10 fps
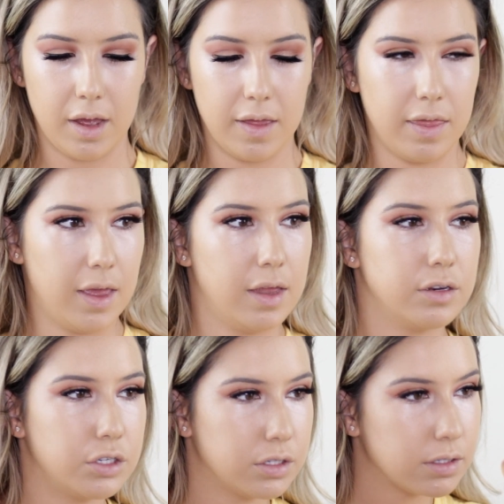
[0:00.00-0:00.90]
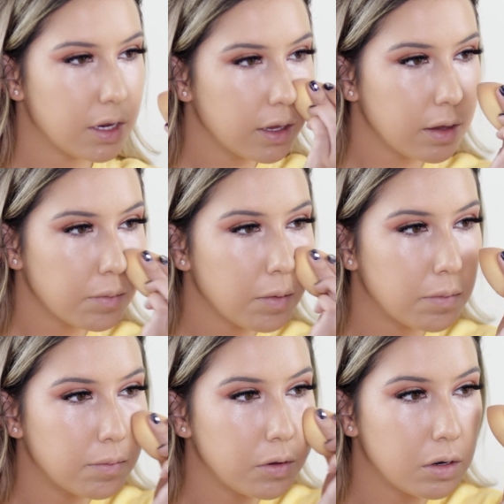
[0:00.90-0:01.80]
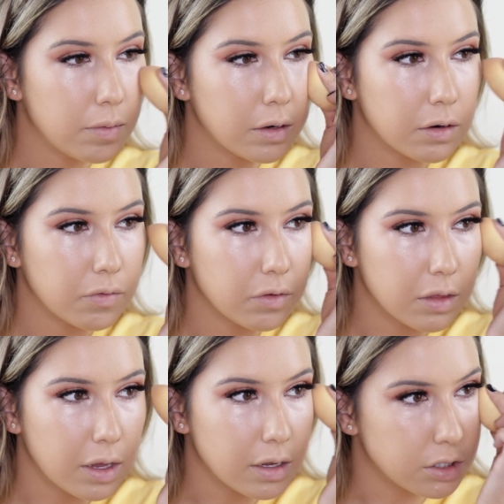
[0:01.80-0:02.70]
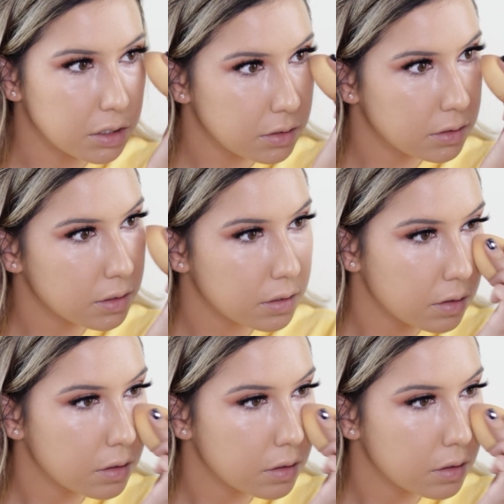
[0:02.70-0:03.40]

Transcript: And then just taking my beauty blender for the edges.